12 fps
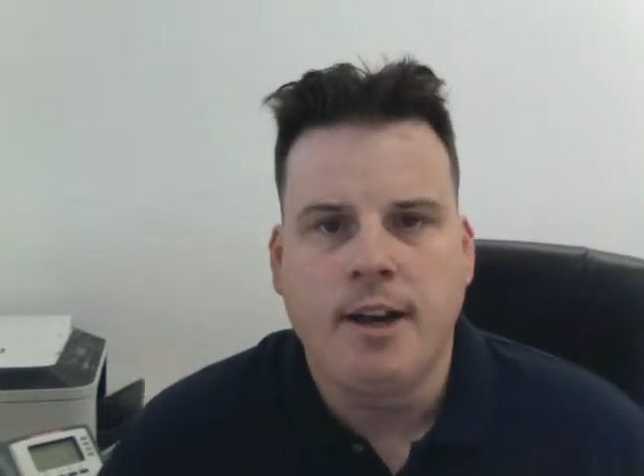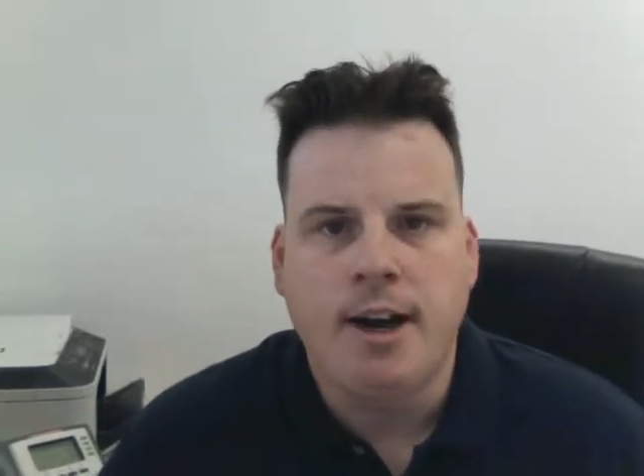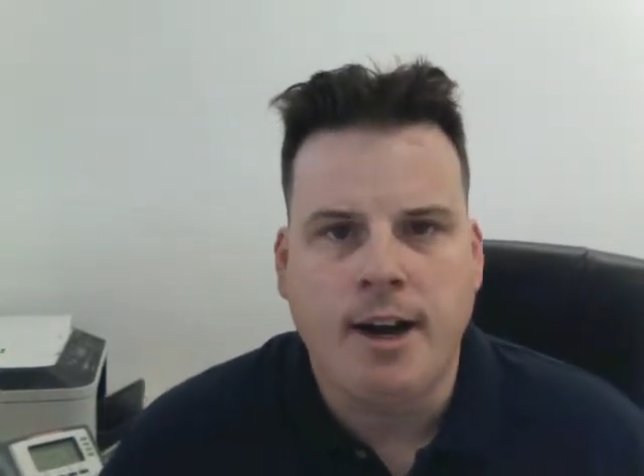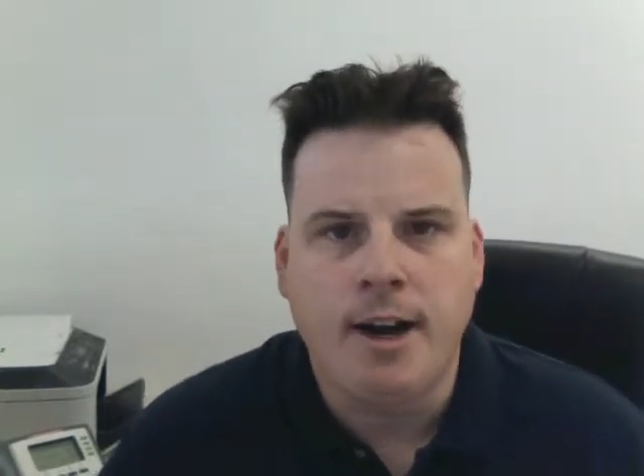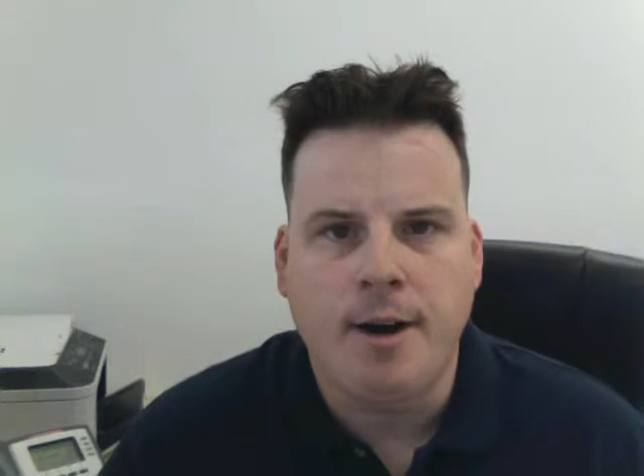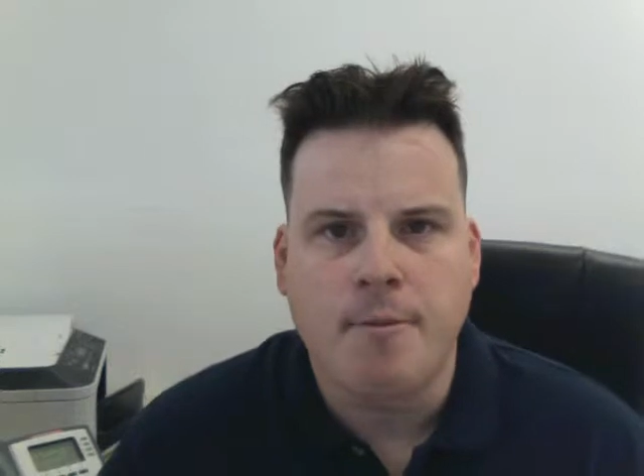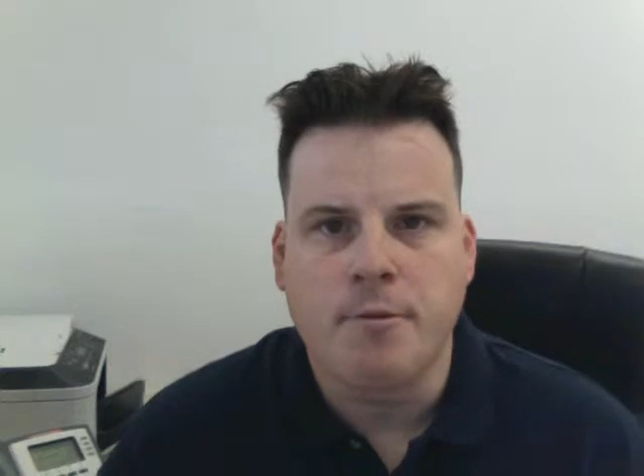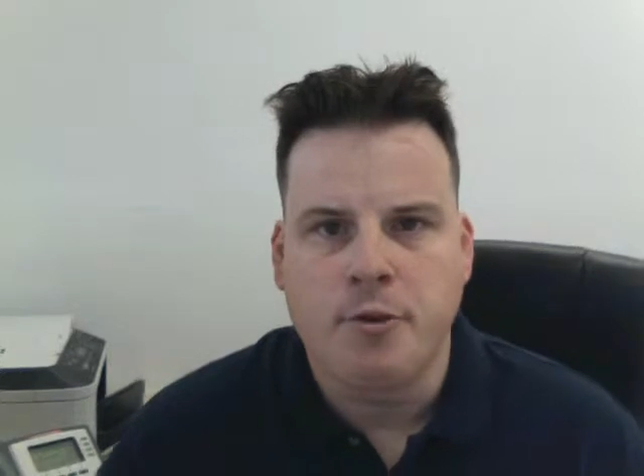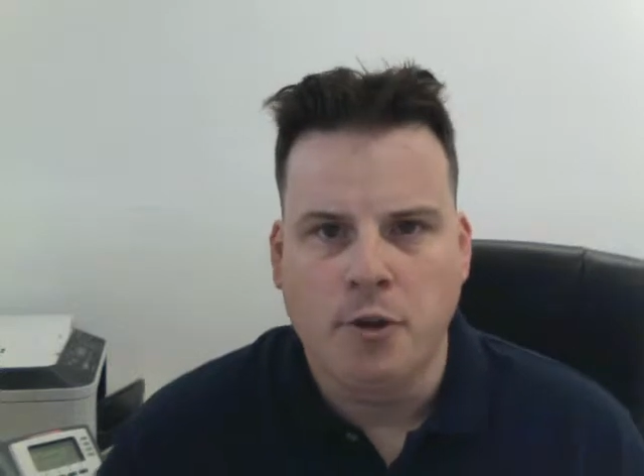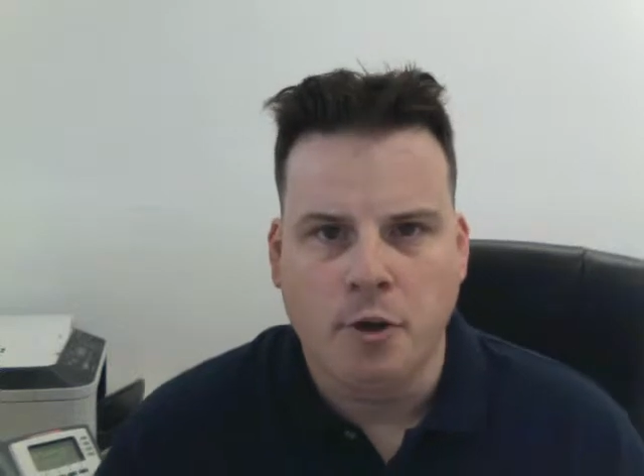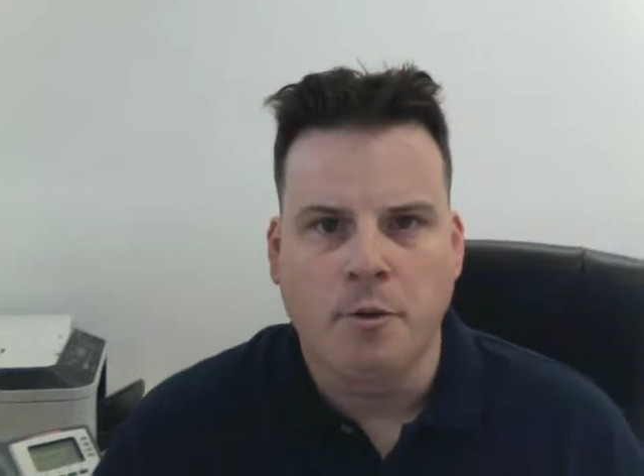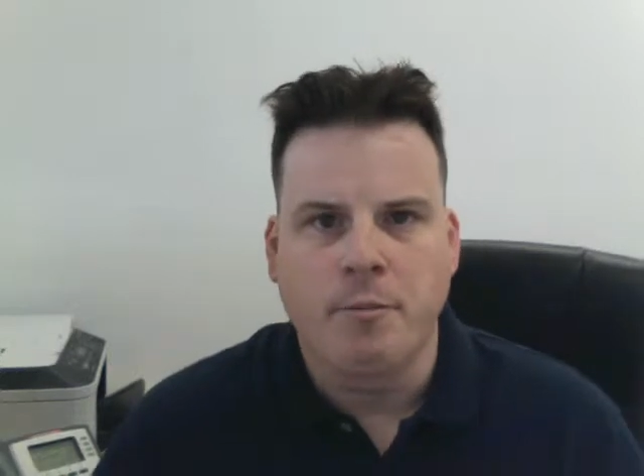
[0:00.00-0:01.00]

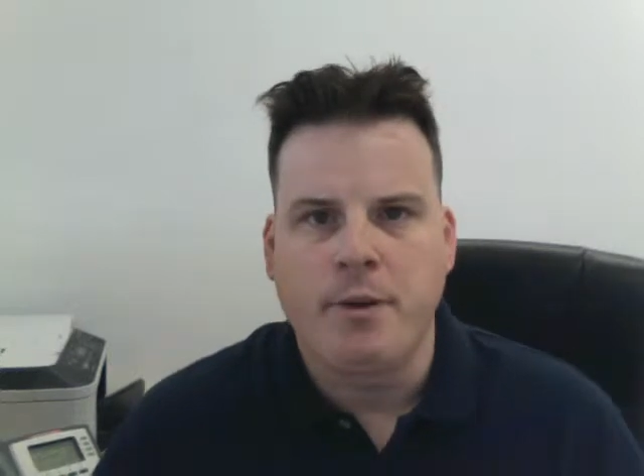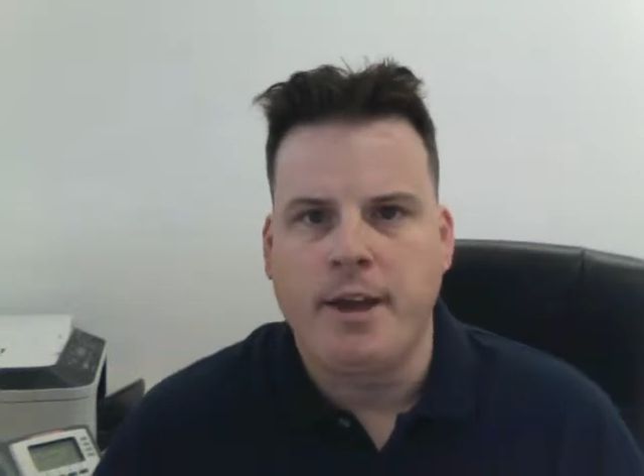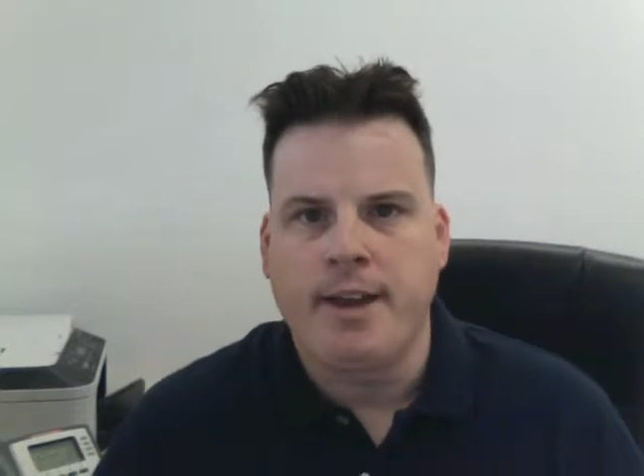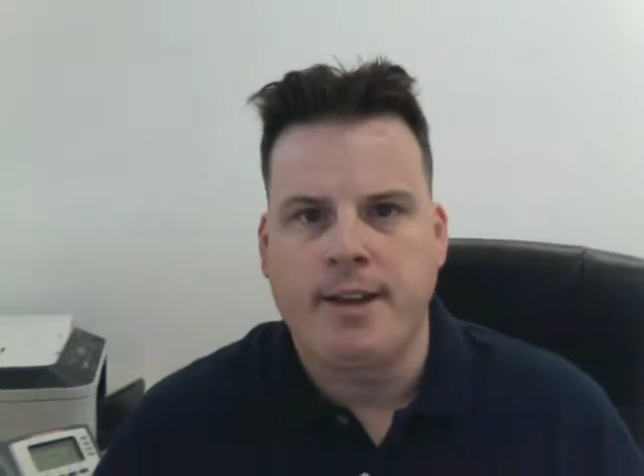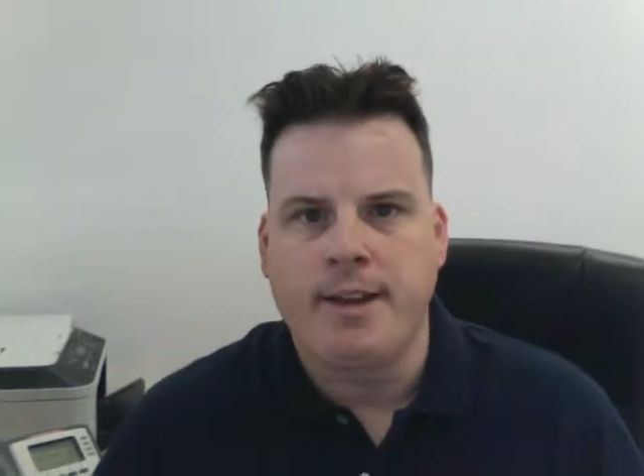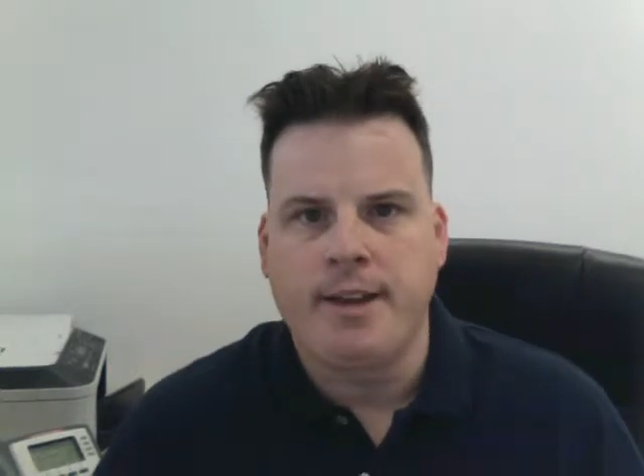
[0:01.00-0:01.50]
Noble Pay,